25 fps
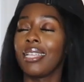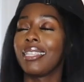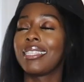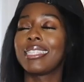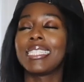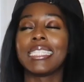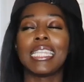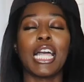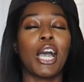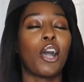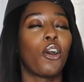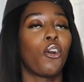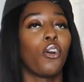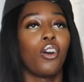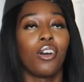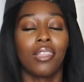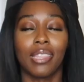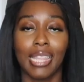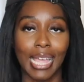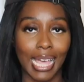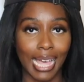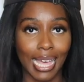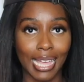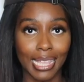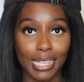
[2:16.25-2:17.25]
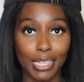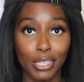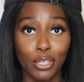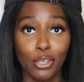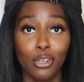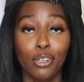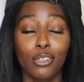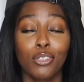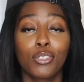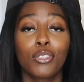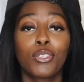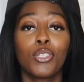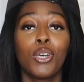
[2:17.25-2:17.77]
It's not all that. There
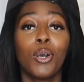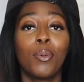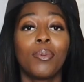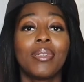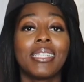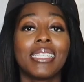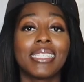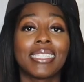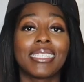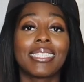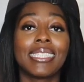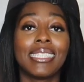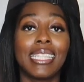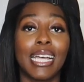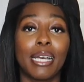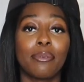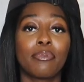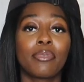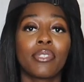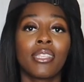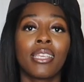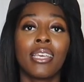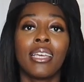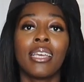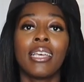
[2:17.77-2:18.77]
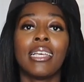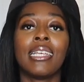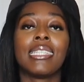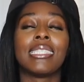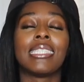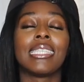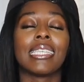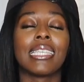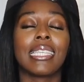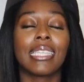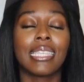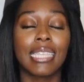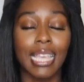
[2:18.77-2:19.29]
are so many steps
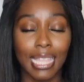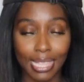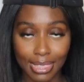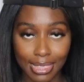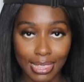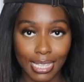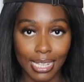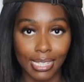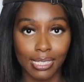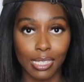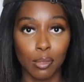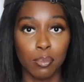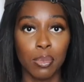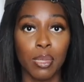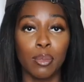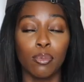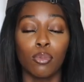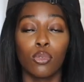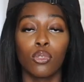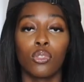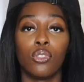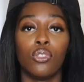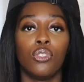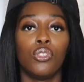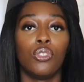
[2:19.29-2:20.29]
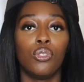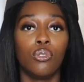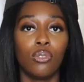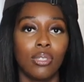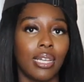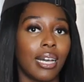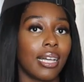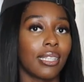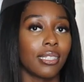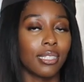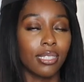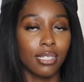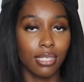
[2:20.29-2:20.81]
to get there that people do
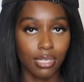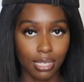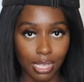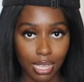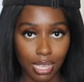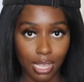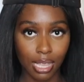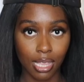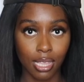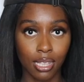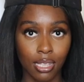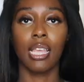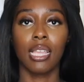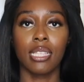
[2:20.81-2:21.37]
not see.